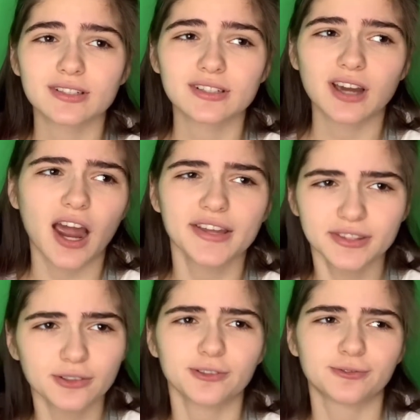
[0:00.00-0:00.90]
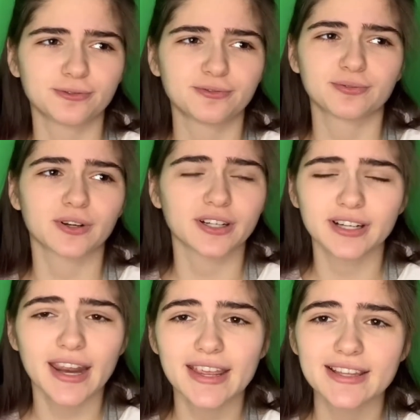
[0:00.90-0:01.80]
kind of
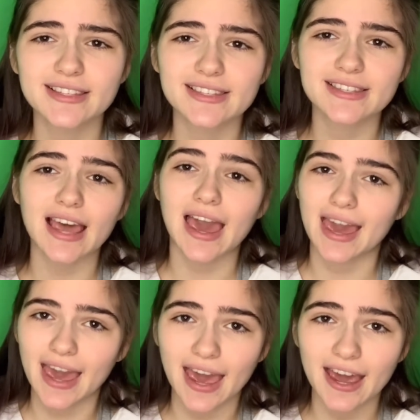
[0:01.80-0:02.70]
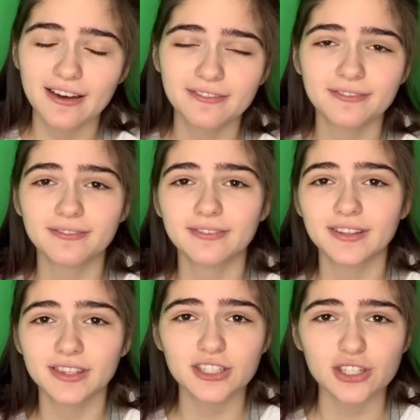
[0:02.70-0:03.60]
grades I have
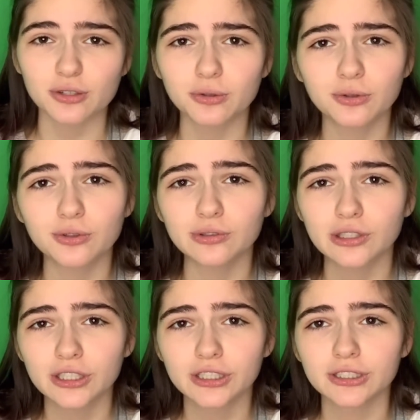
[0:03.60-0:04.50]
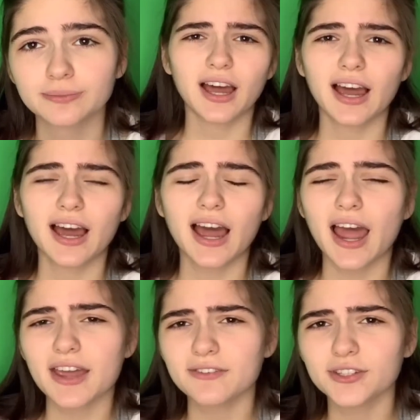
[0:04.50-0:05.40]
in the school. Uh,
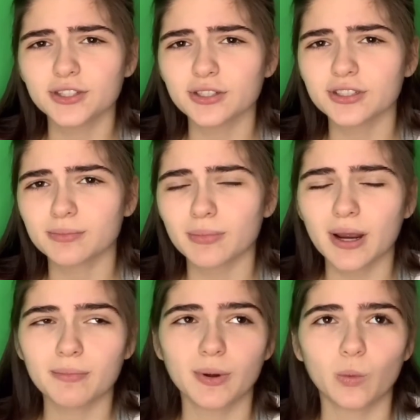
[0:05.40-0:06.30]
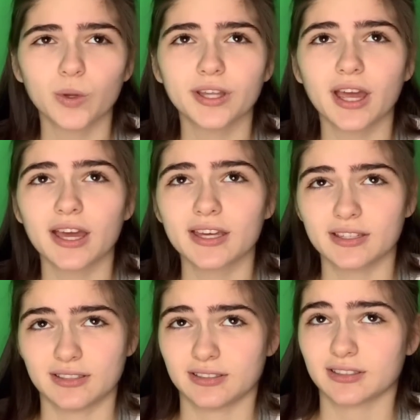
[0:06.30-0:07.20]
I even don't remember when
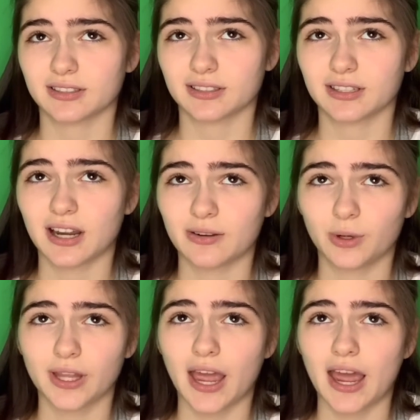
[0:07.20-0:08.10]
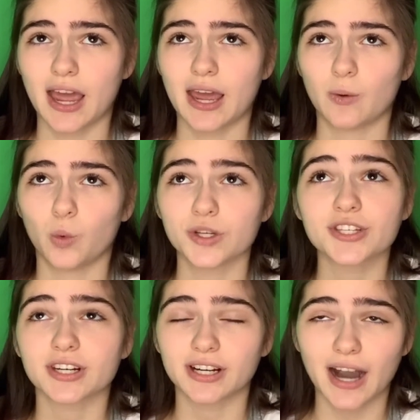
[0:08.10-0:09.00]
I when I was
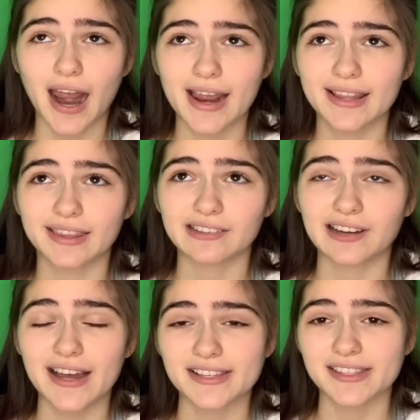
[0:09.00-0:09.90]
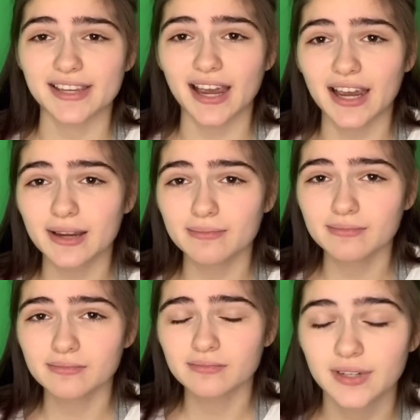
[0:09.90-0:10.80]
crying the last time.
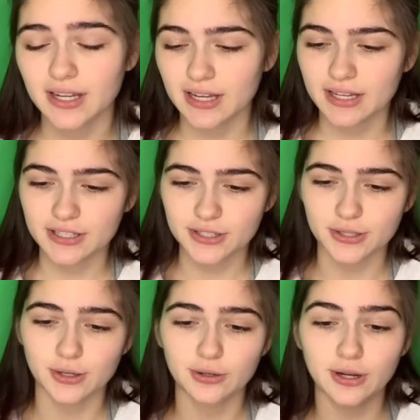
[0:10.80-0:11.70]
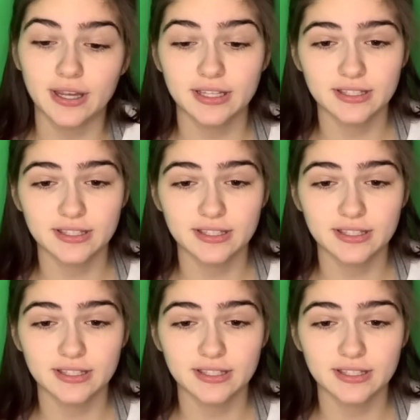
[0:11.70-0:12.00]
So, and